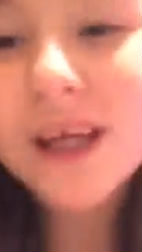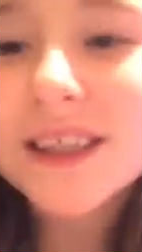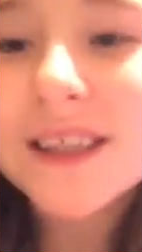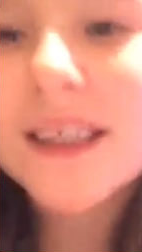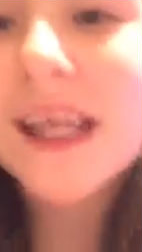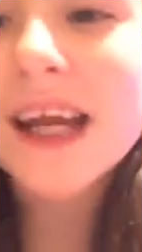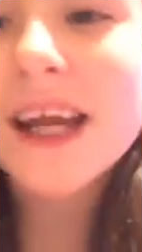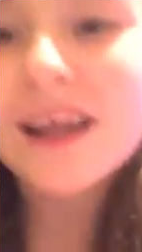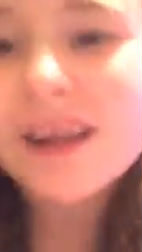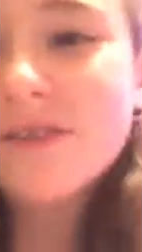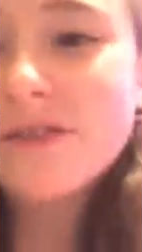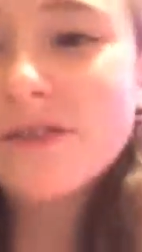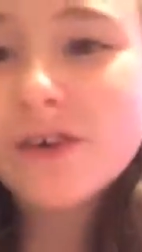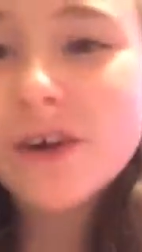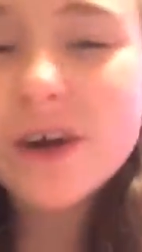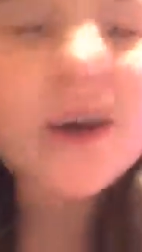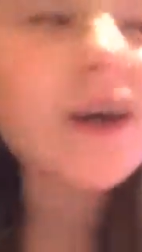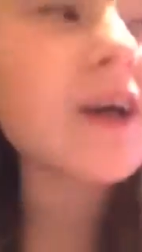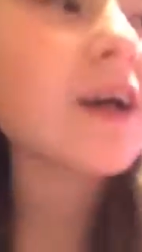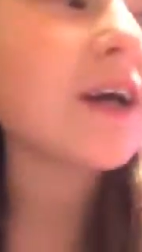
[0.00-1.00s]
excited
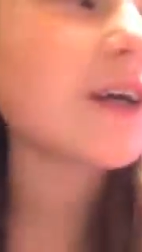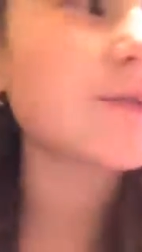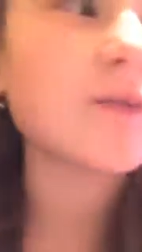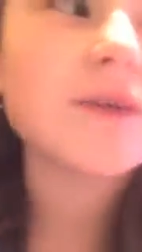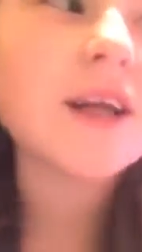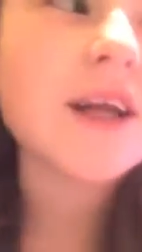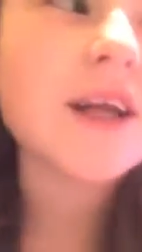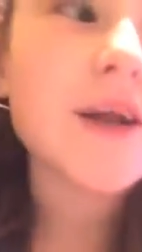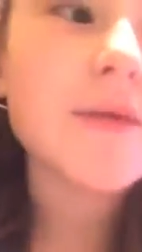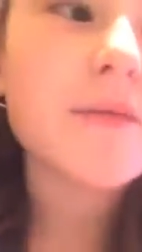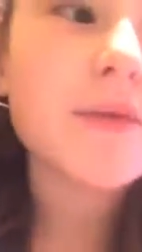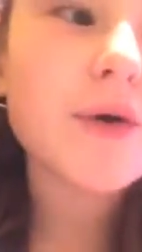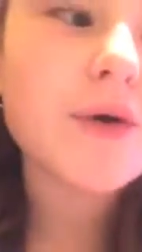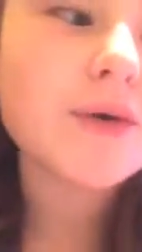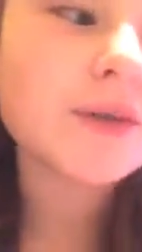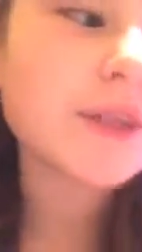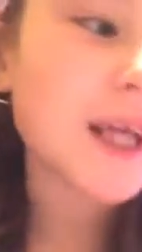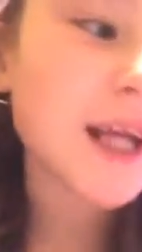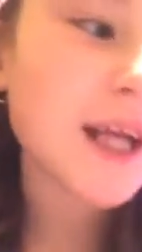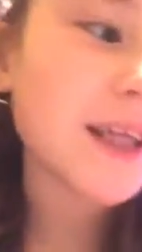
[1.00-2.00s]
for it because we didn't
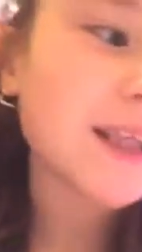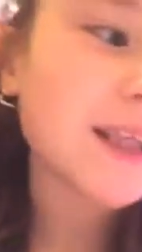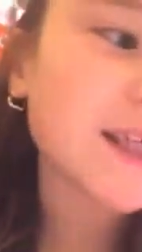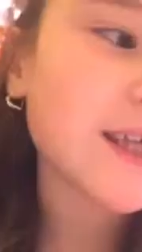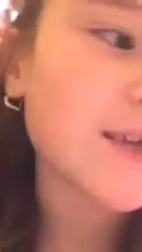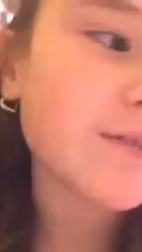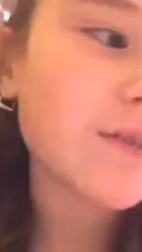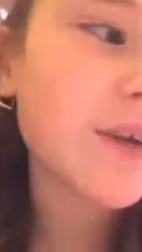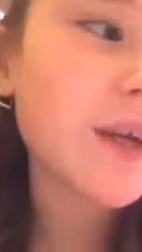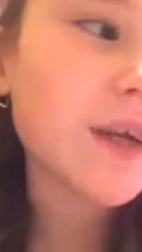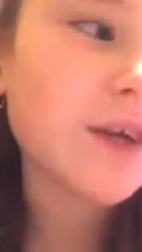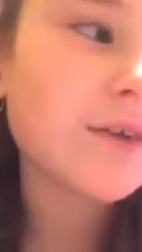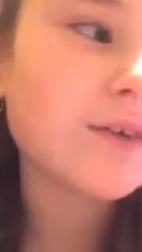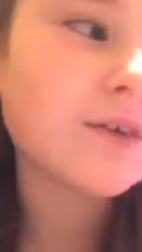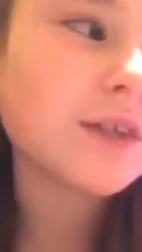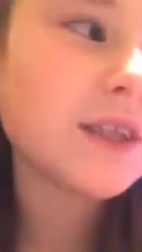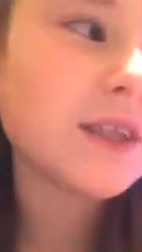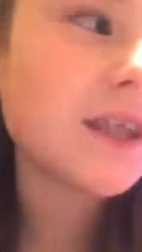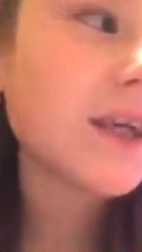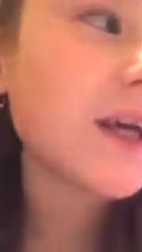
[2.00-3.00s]
post any slime
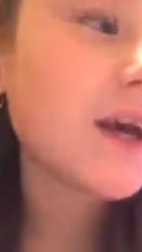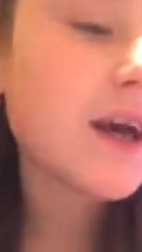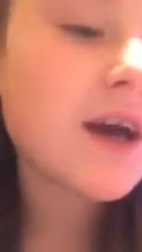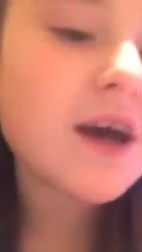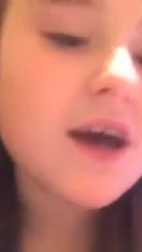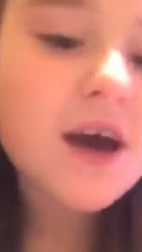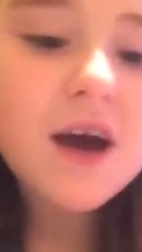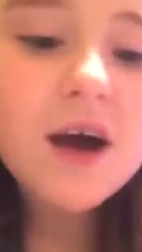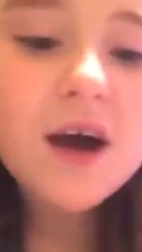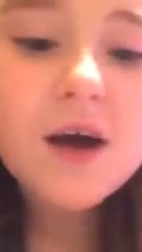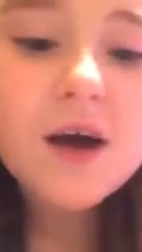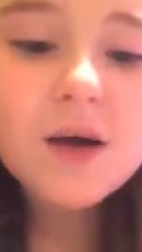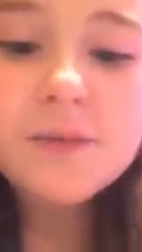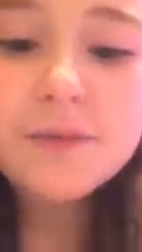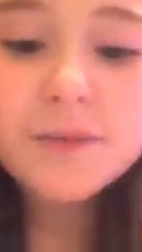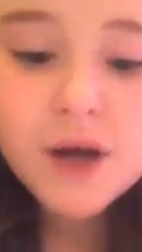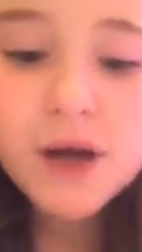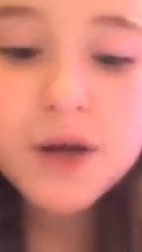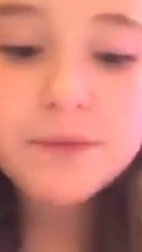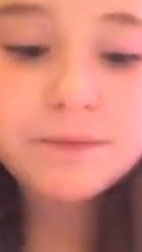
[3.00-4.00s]
videos.
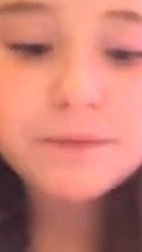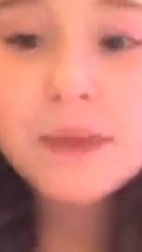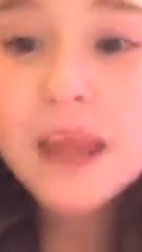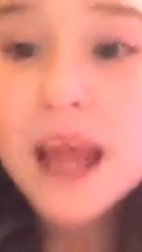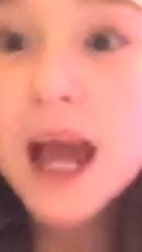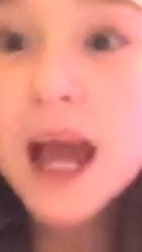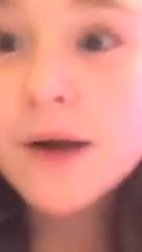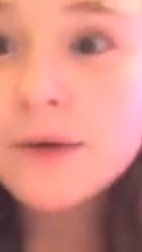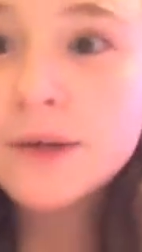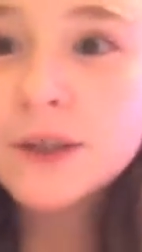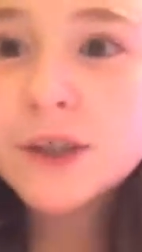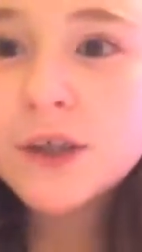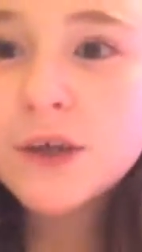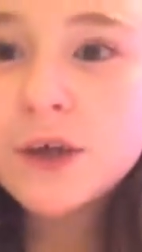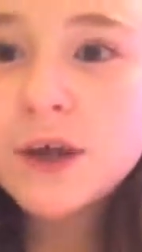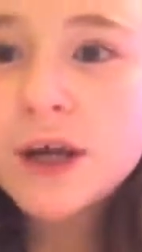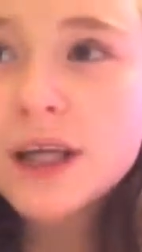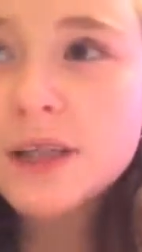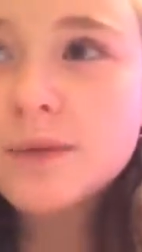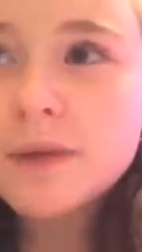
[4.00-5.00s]
Um, but I'm gonna show
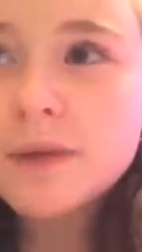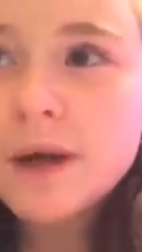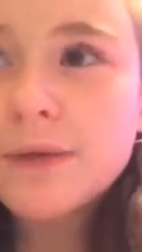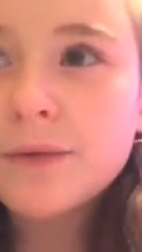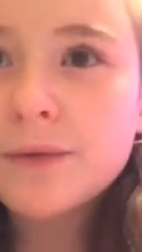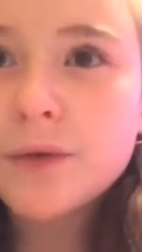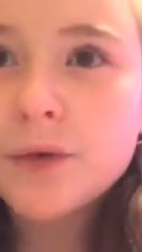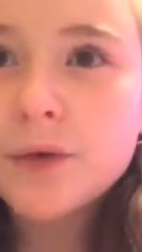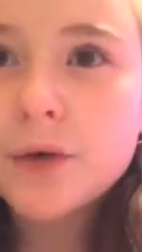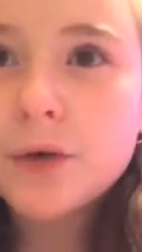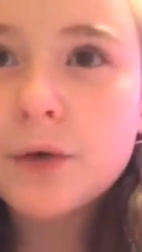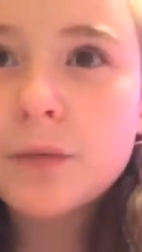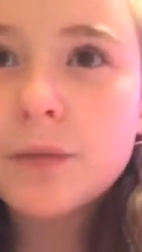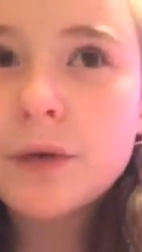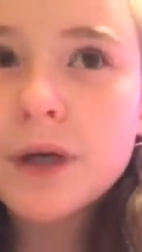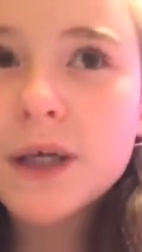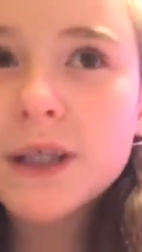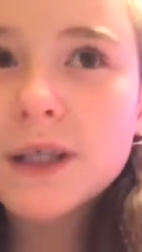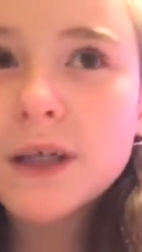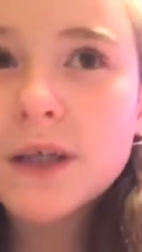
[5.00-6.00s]
you guys my
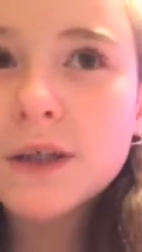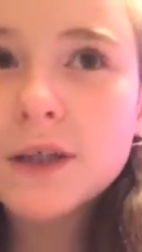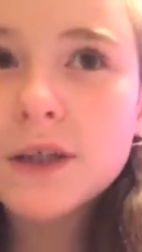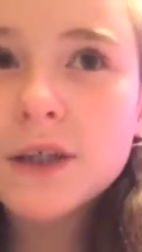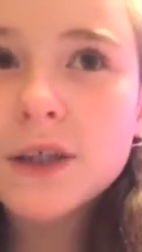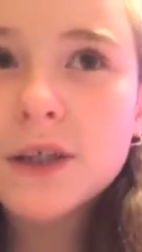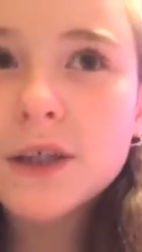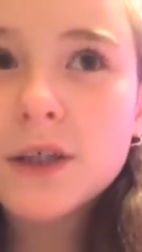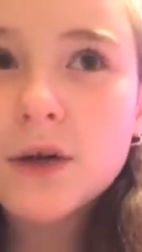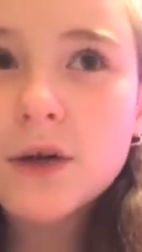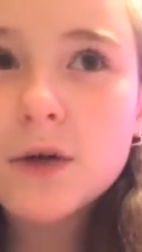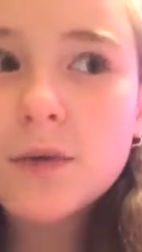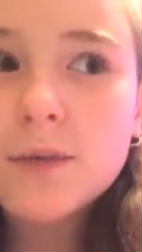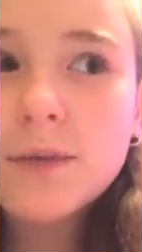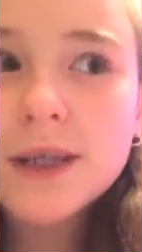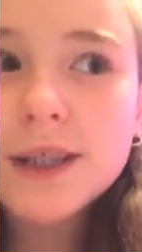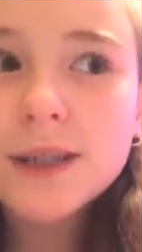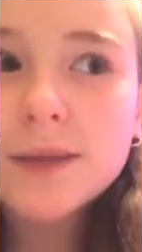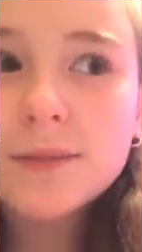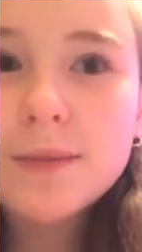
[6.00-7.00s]
room because it looks so
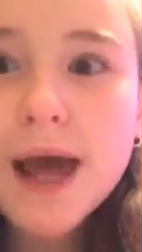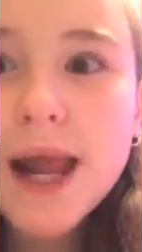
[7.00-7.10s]
much